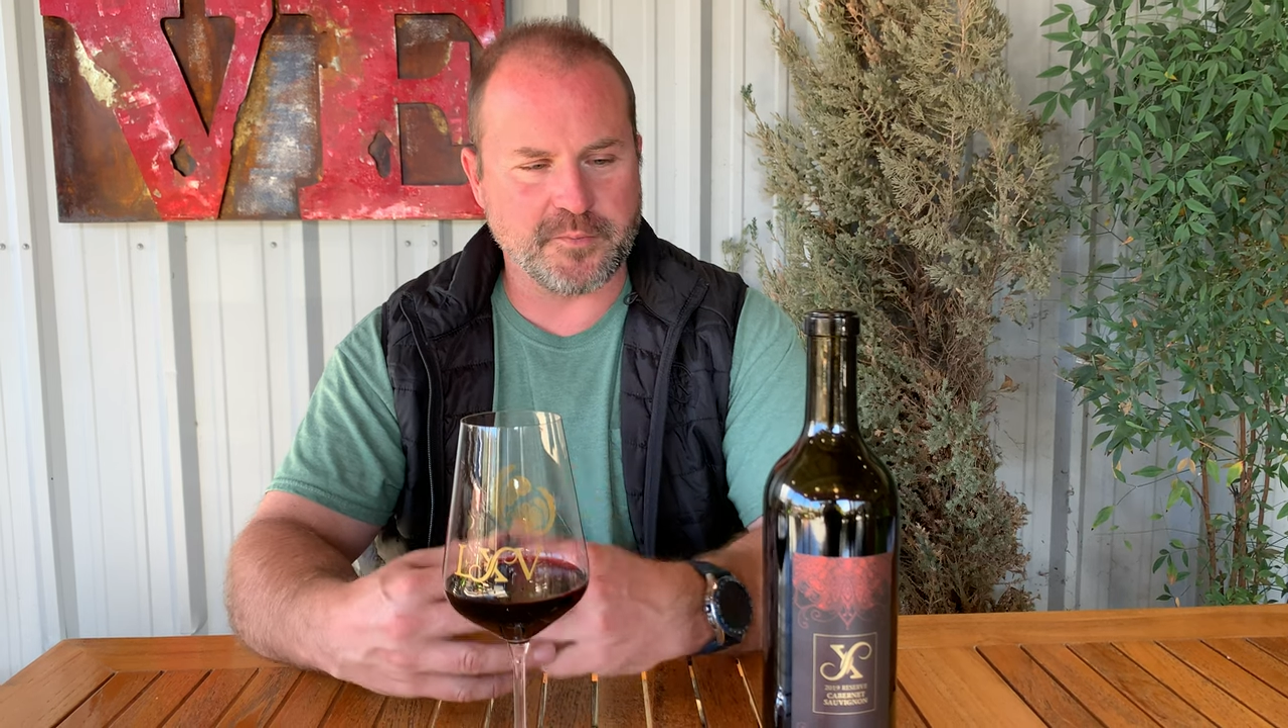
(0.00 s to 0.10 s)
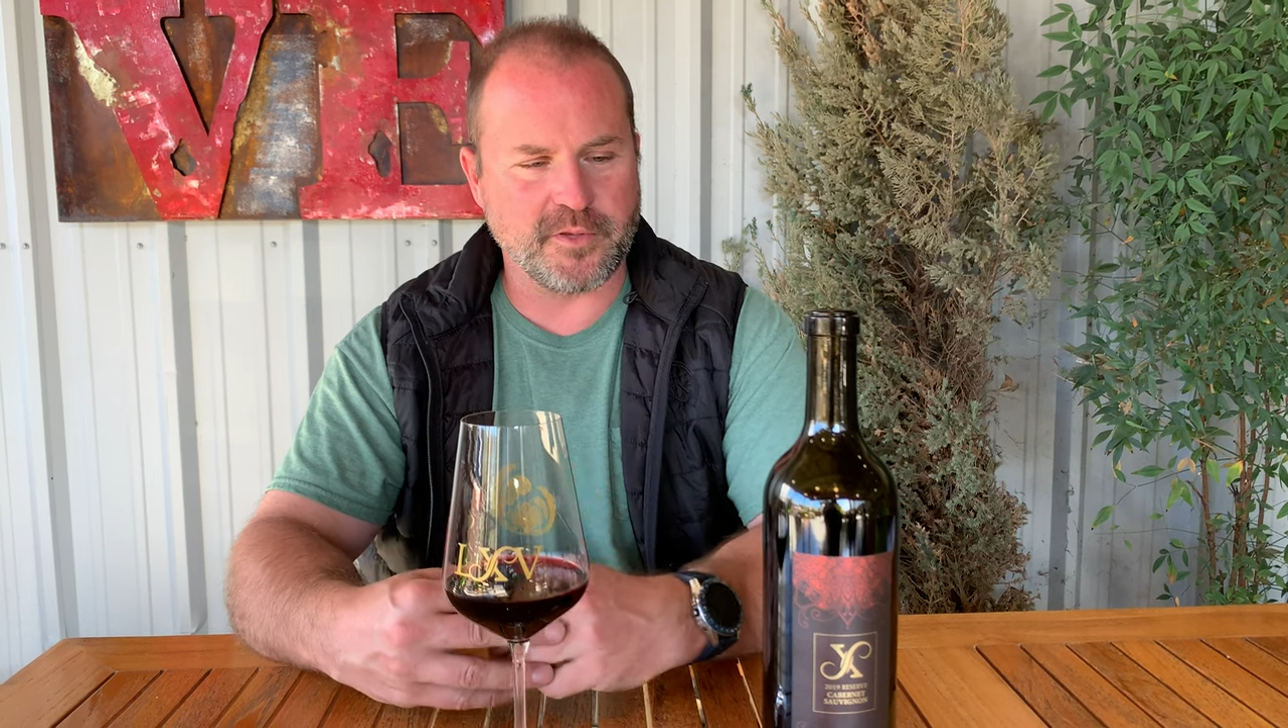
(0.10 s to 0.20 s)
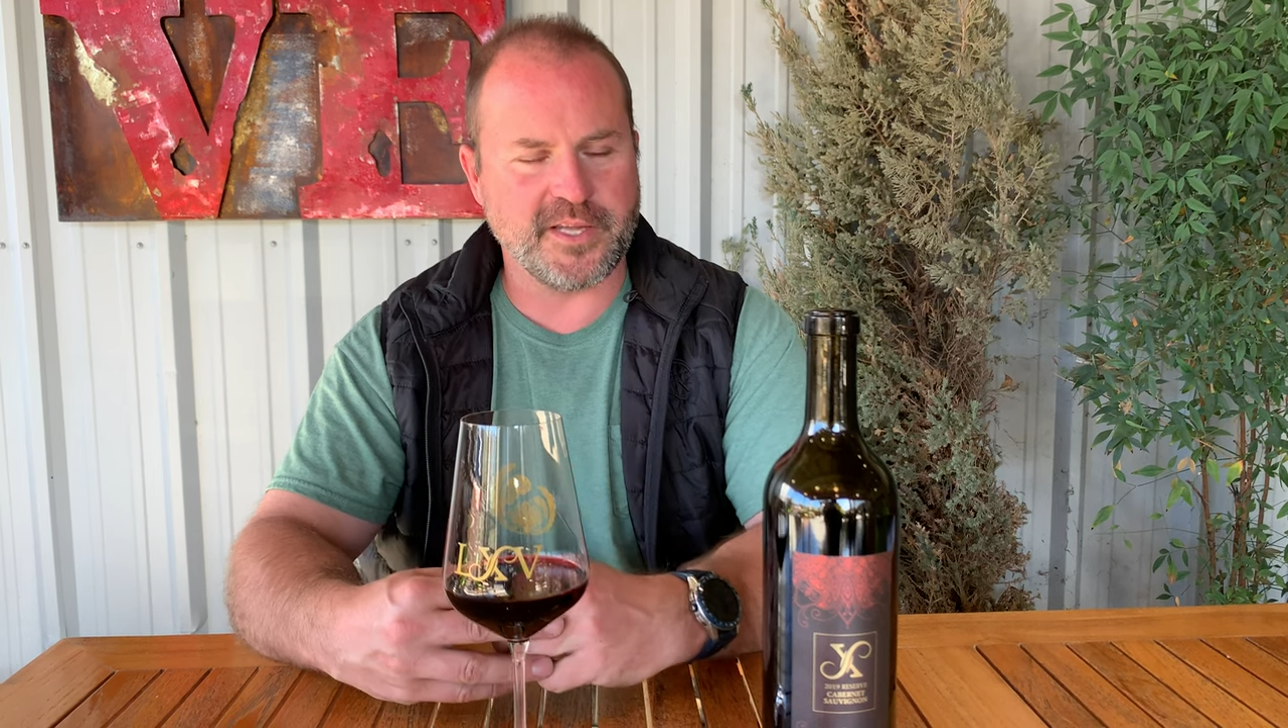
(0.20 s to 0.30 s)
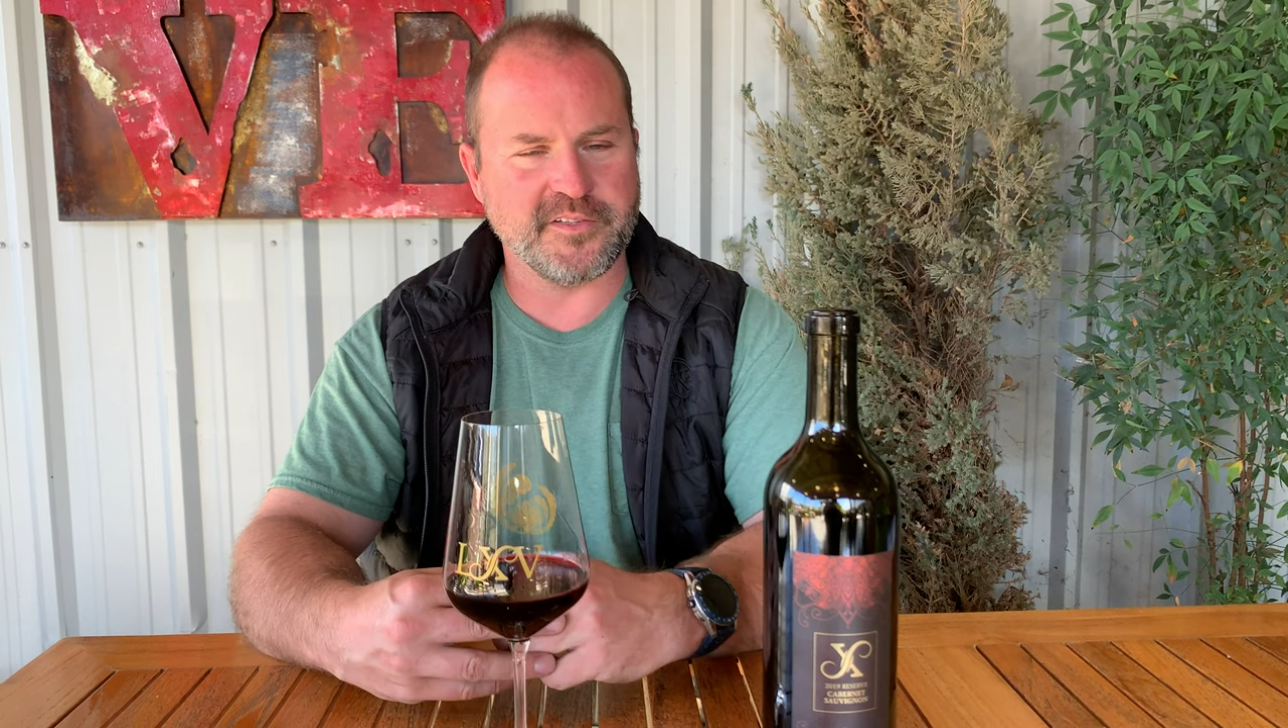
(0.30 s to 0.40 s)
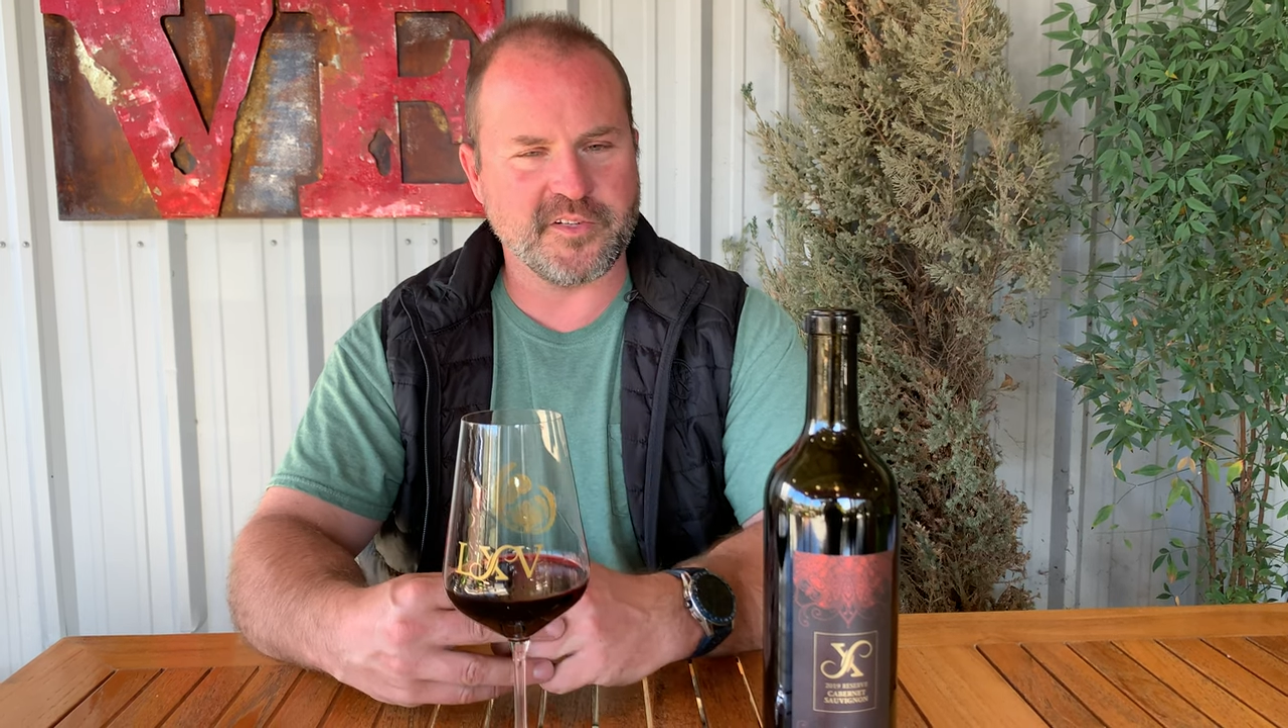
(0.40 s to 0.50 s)

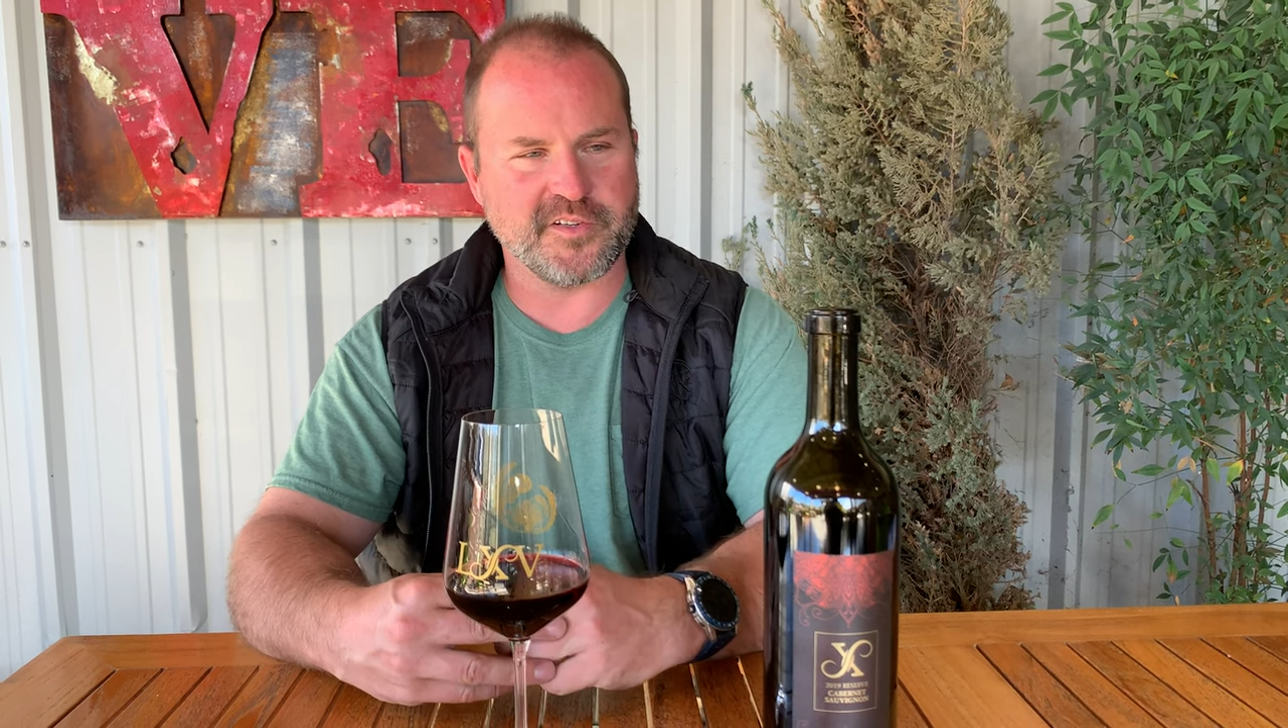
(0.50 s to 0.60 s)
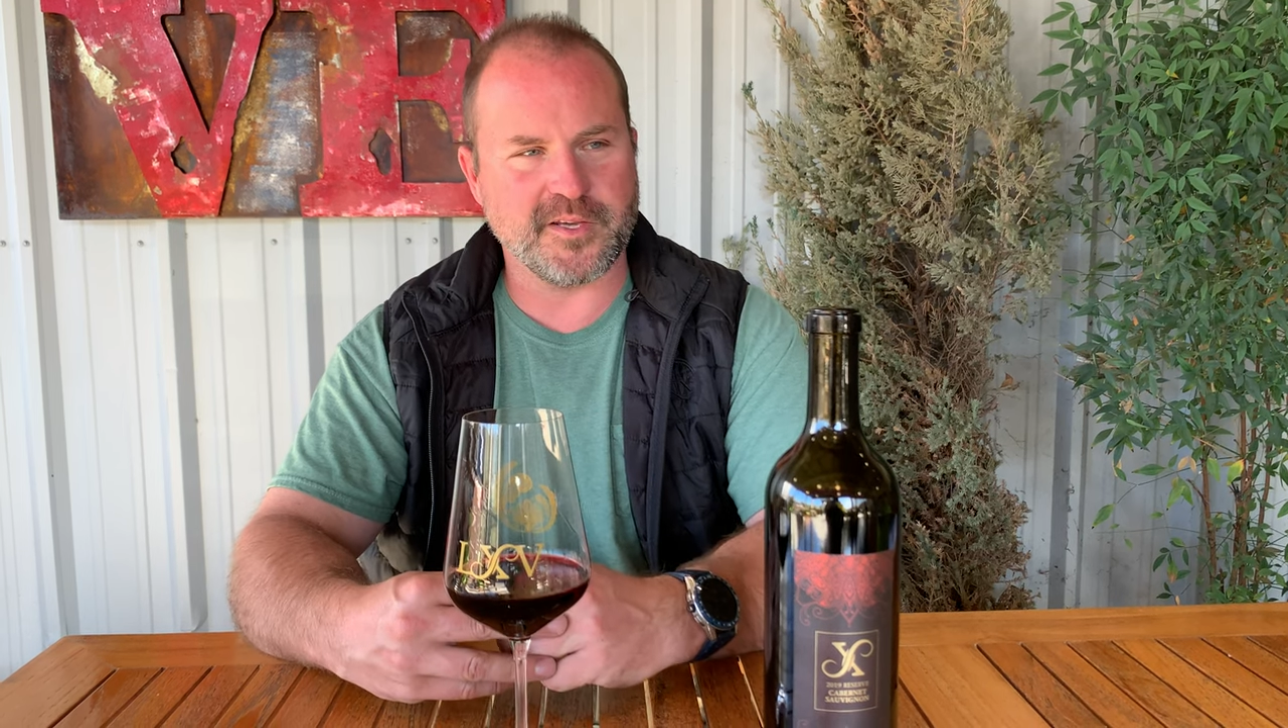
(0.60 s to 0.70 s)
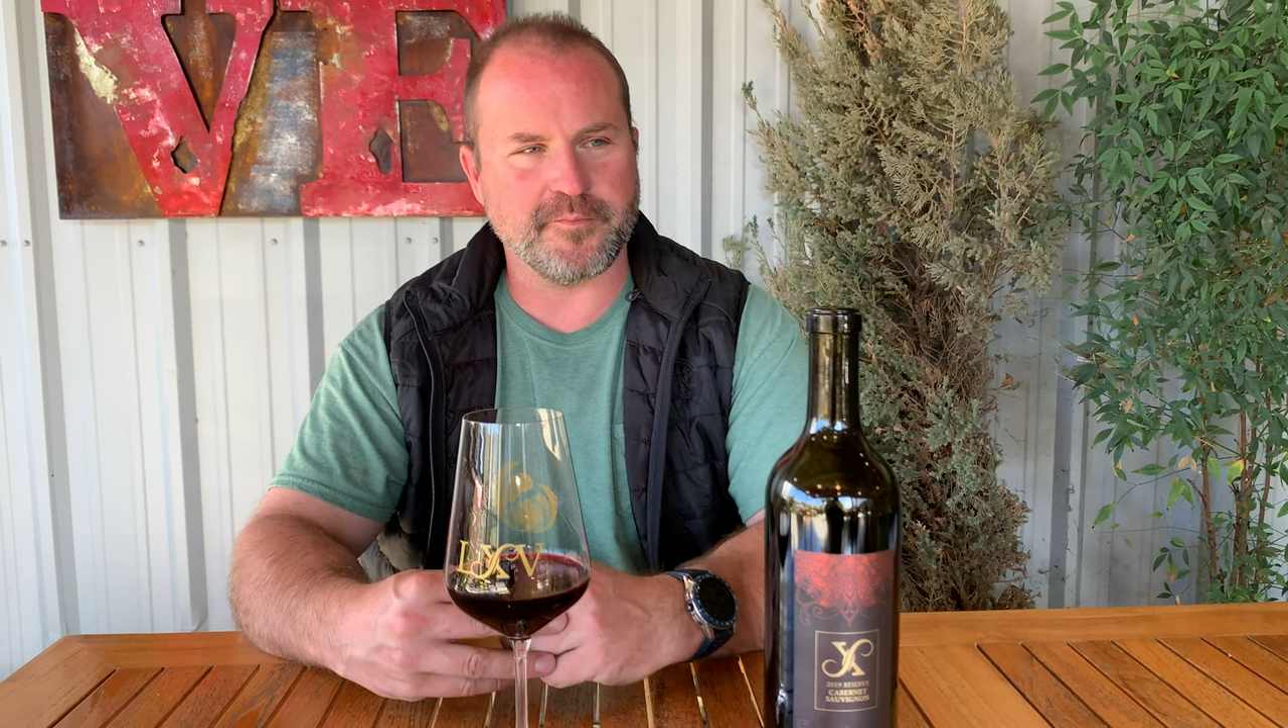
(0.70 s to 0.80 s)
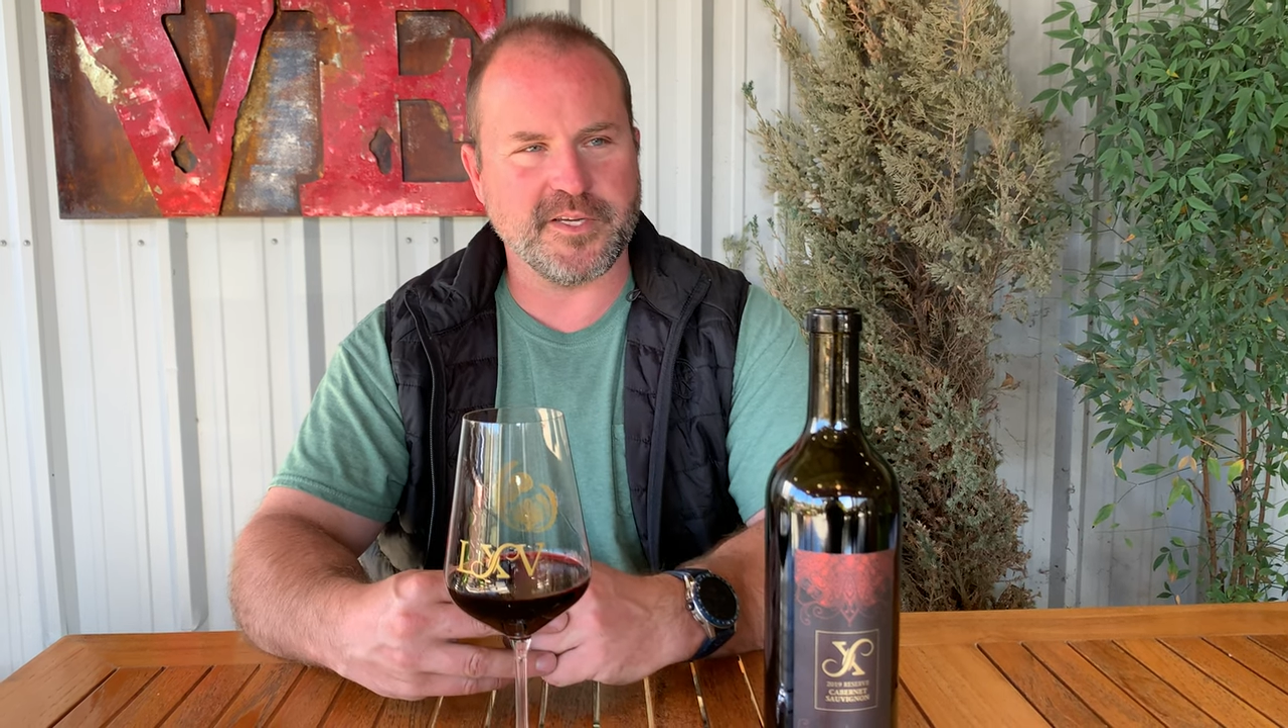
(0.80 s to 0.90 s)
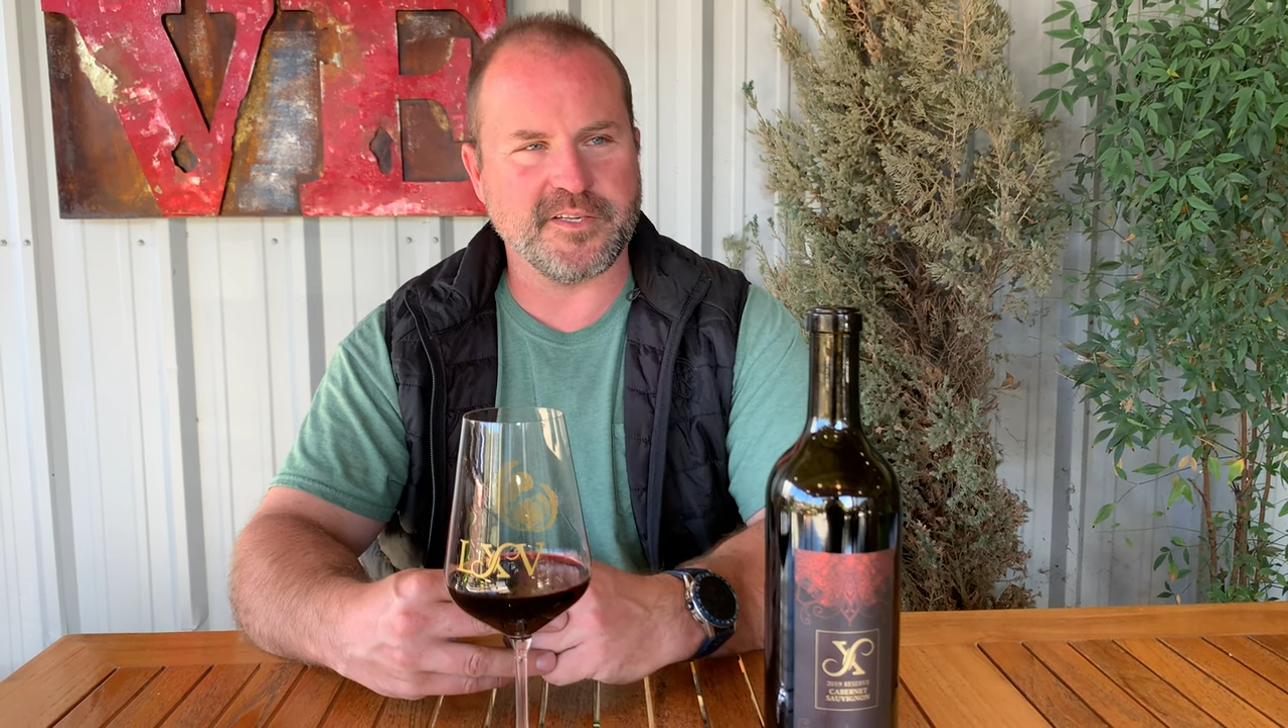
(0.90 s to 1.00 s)
blends are
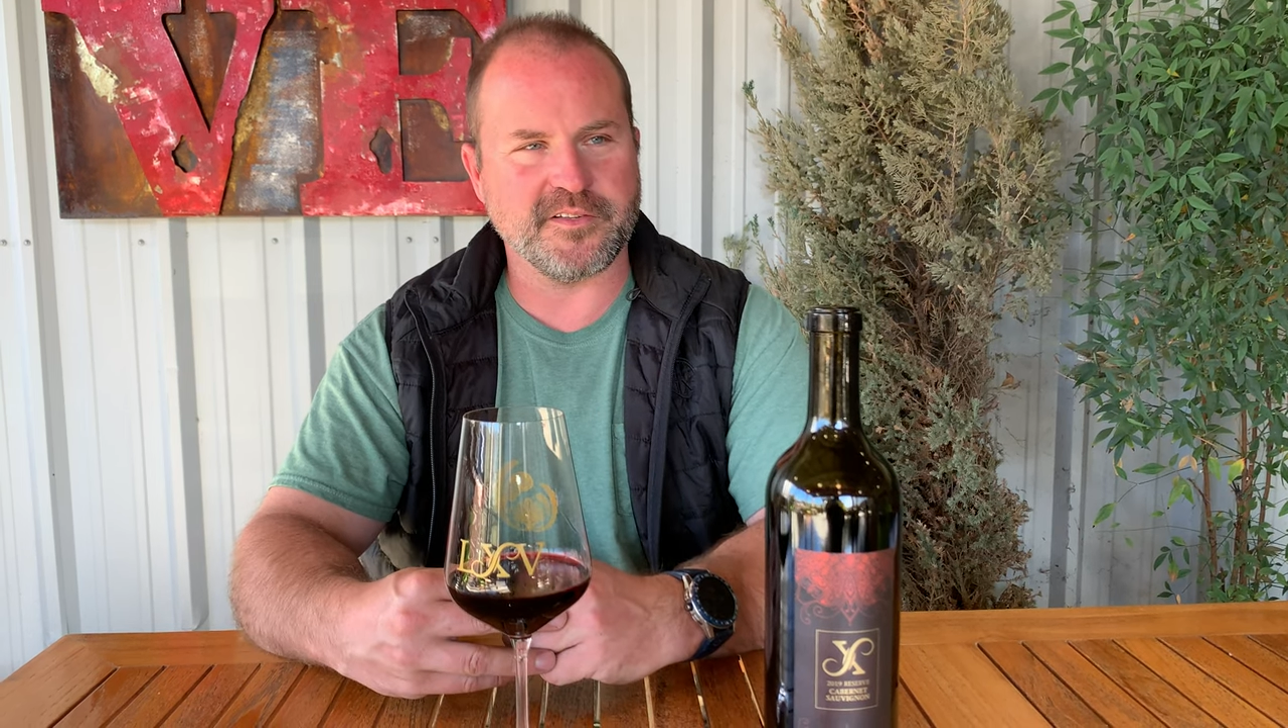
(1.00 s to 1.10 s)
something